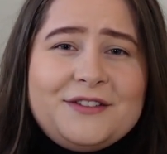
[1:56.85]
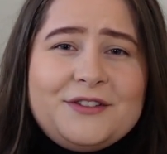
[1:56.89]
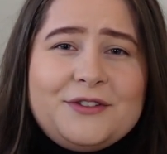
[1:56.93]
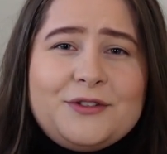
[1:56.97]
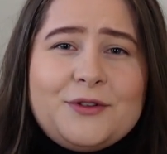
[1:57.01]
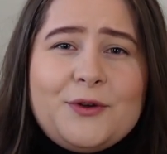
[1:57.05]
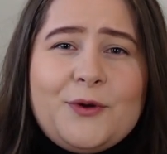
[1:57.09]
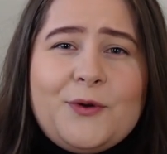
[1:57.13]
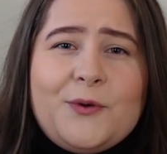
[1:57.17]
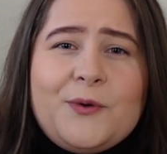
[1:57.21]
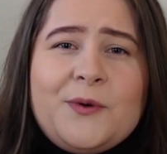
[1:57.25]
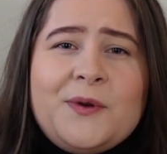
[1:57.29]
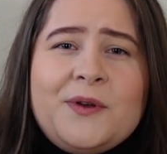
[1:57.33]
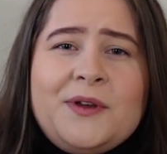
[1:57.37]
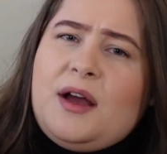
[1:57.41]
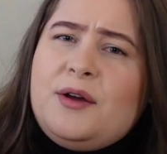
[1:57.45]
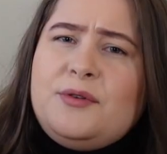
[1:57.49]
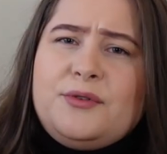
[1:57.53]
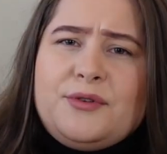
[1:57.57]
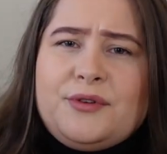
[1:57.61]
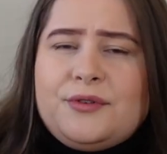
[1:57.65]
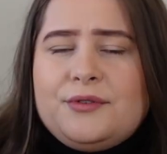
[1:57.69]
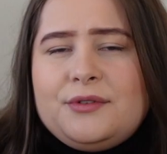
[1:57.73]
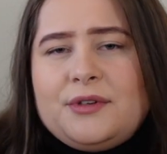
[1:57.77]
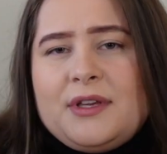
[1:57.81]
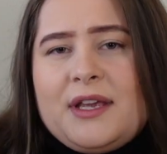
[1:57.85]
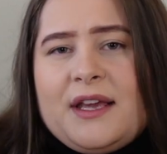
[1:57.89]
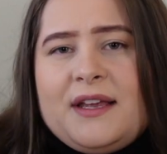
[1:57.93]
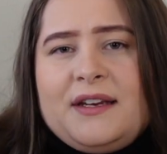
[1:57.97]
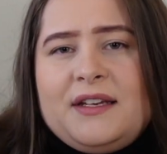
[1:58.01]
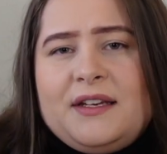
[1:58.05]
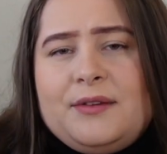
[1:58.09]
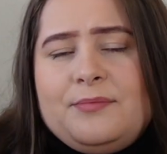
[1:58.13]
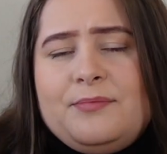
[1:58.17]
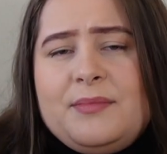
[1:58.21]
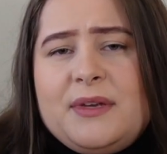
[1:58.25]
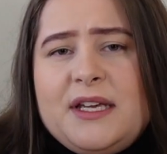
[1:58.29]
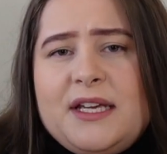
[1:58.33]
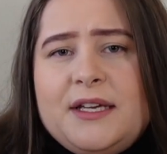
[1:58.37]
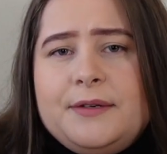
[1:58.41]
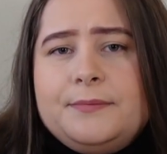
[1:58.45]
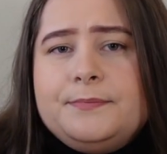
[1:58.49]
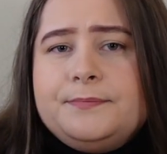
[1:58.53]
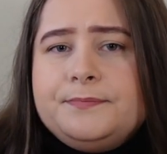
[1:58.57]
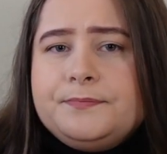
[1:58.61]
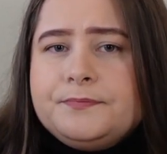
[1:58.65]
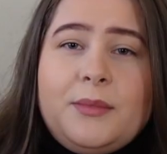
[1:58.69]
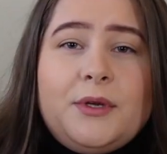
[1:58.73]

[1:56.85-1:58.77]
so how good can it be?